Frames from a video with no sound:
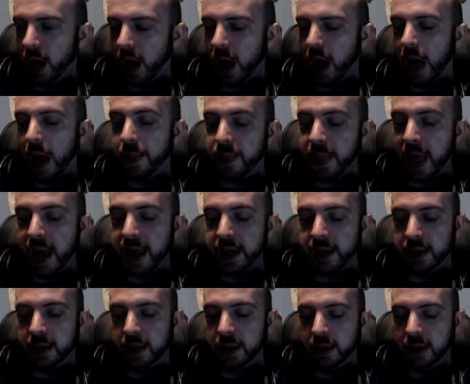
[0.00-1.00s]
And
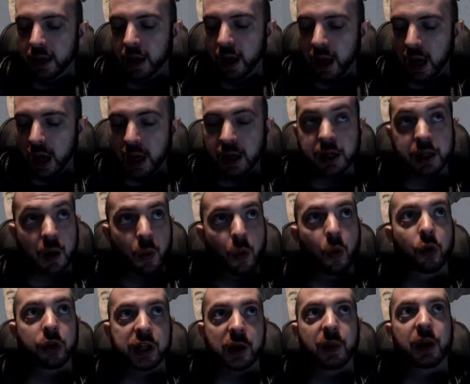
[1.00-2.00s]
then, because I
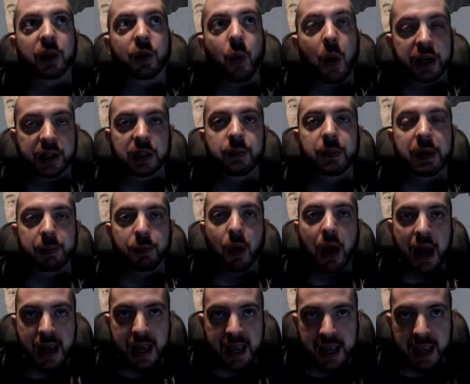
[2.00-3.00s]
also want to question people
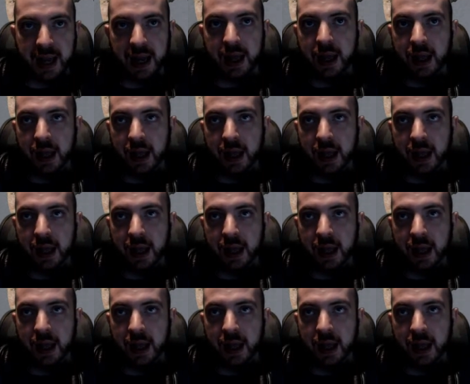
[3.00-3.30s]
here